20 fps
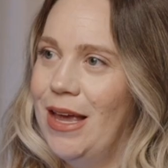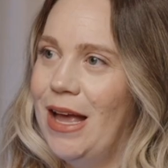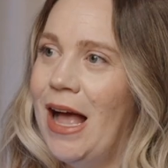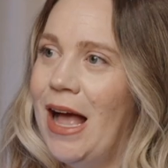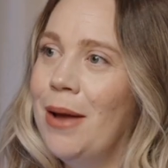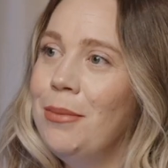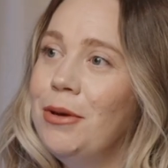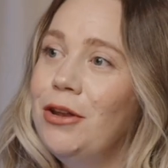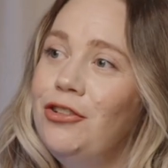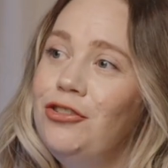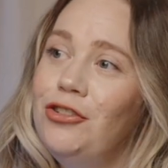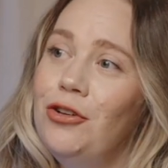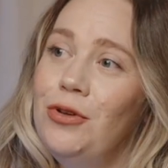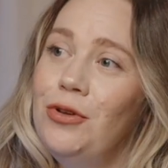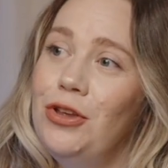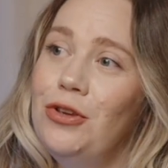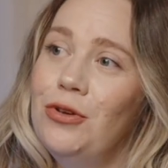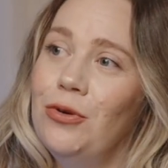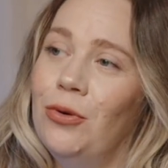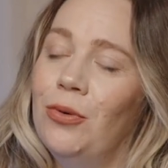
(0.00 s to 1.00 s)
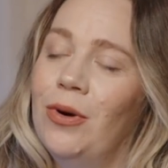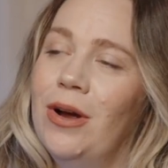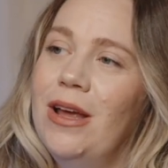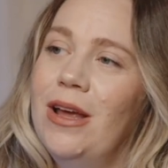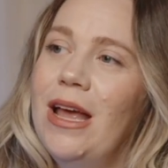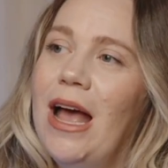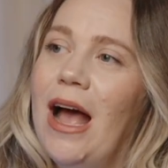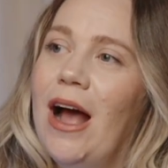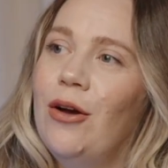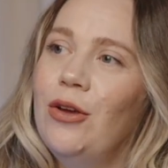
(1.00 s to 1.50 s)
I'm going to show you
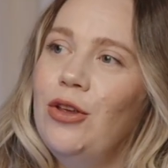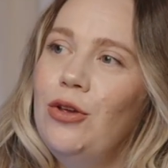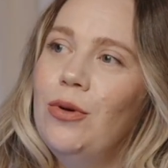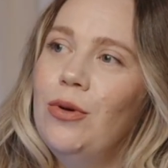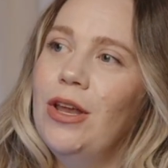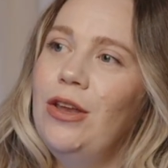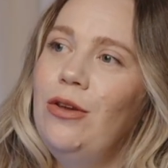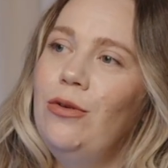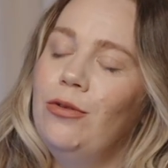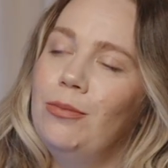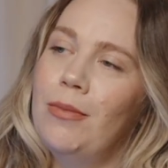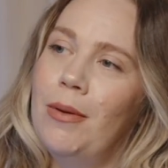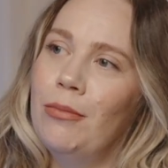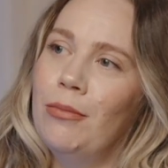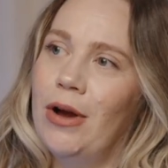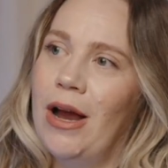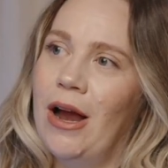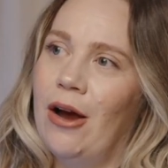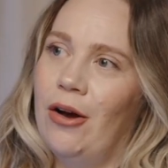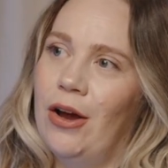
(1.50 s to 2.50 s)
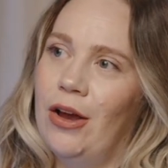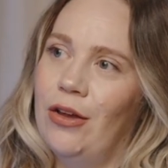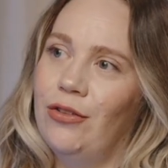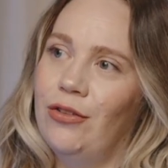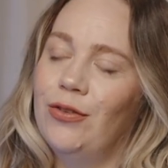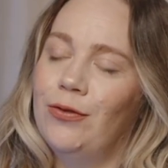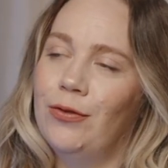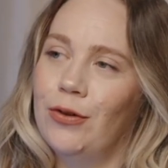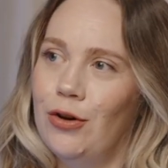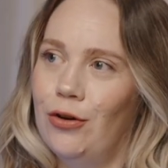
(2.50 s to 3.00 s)
how you can use member areas
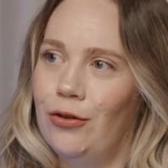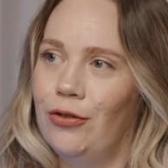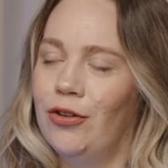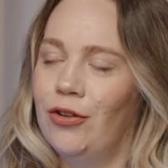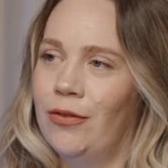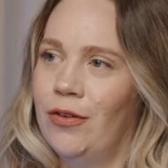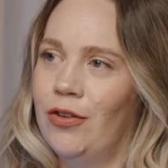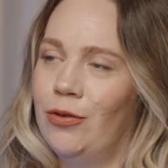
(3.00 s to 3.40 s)
for your service